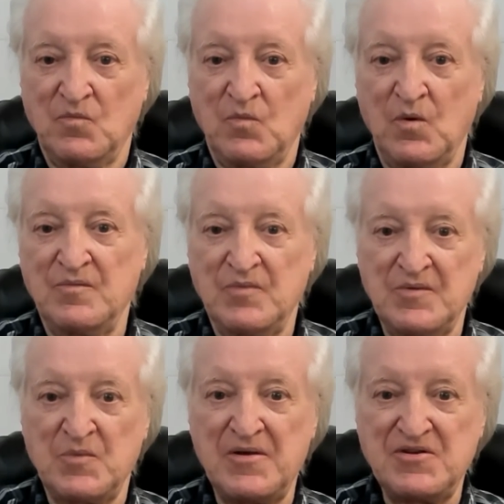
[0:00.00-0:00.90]

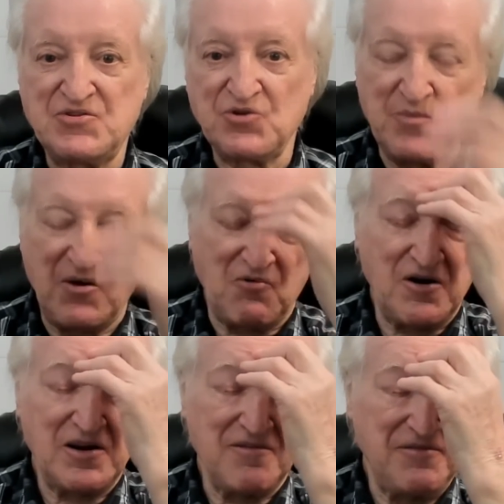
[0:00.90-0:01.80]
when they saw me
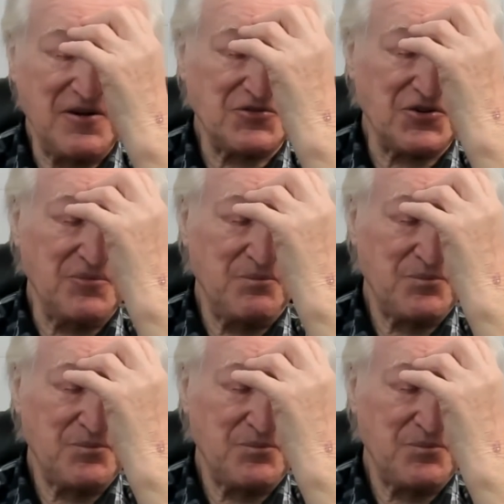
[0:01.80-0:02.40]
running a filter